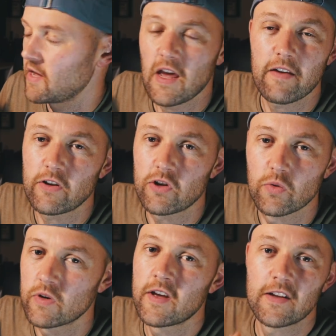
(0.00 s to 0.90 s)
If you
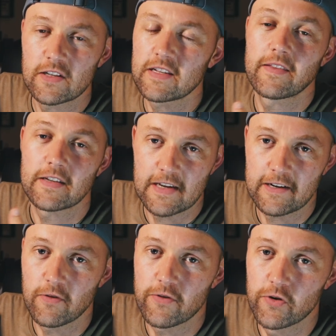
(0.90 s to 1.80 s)
don't, just let this
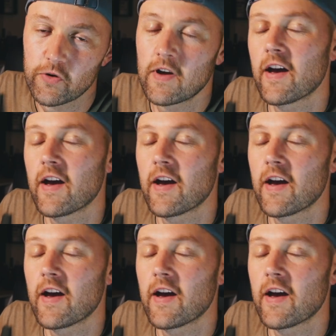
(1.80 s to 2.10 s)
cycle through,